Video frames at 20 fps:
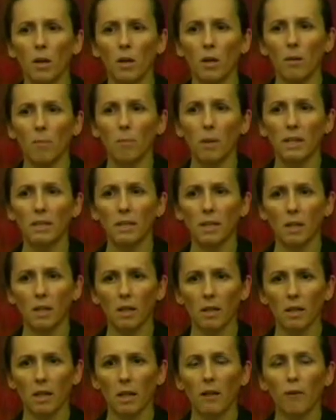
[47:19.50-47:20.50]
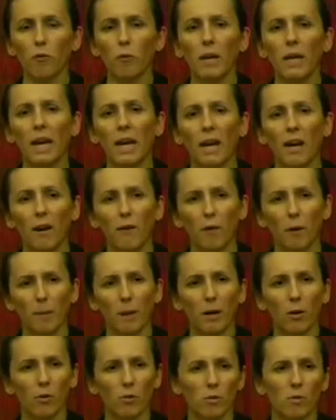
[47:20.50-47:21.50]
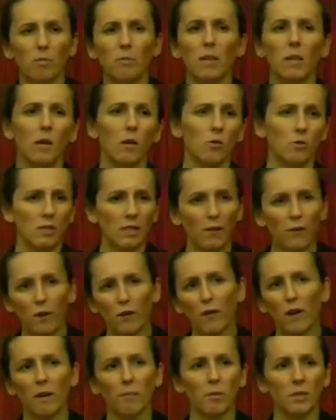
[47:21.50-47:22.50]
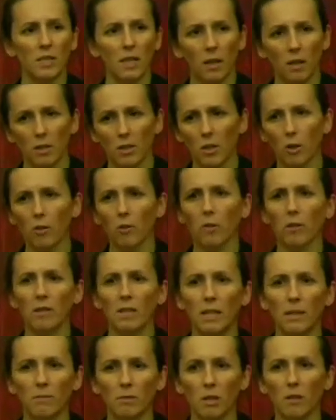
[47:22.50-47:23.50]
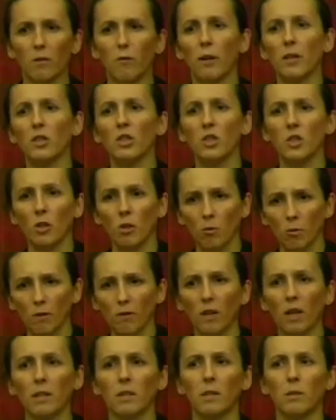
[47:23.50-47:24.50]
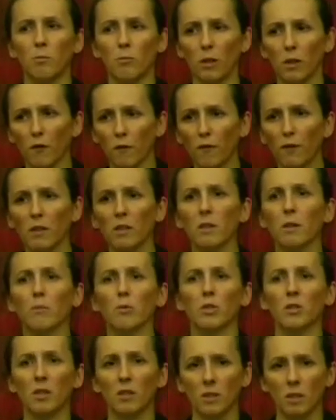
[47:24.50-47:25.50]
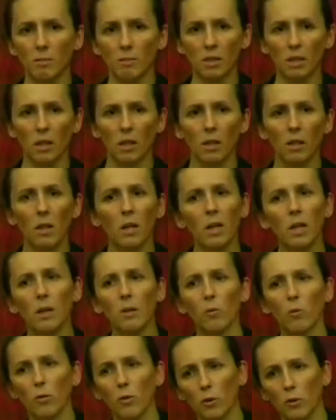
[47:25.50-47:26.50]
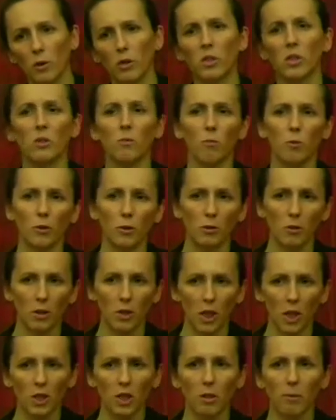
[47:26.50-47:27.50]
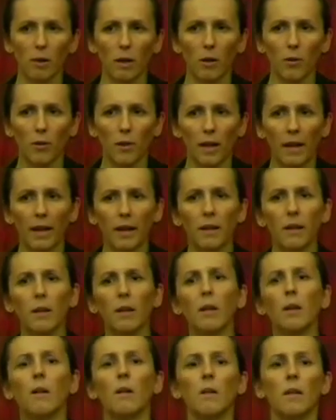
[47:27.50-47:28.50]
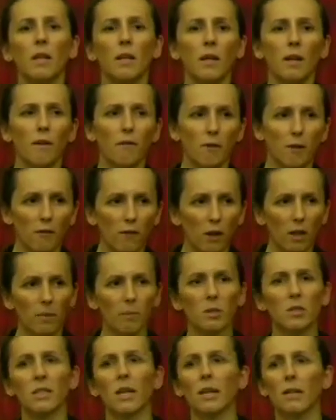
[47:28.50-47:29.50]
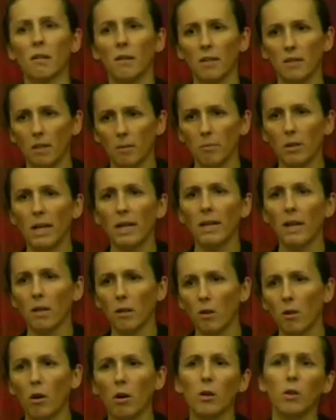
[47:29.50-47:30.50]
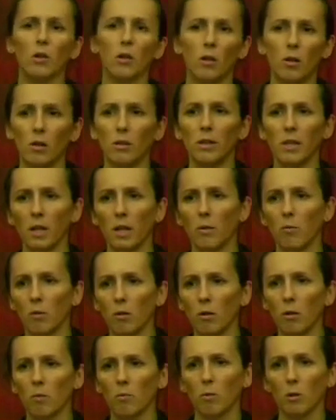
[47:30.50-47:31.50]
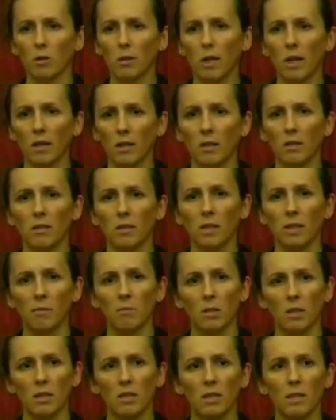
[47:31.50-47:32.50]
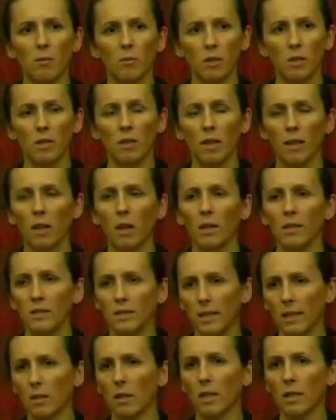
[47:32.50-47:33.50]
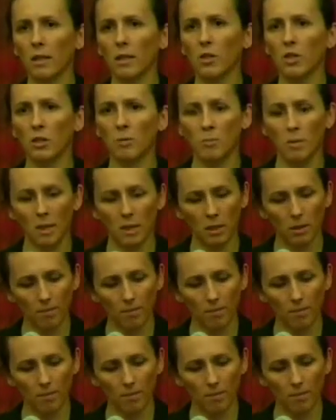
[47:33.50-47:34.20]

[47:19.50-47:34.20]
Basically, if we have about, you know, 75% or so of the teams that have registered, we've got some real fieldable systems in, we'll do the judging round then. If the development cycle ends up taking longer, you know, we'll talk to the teams and see what the deadlines sound like they should be.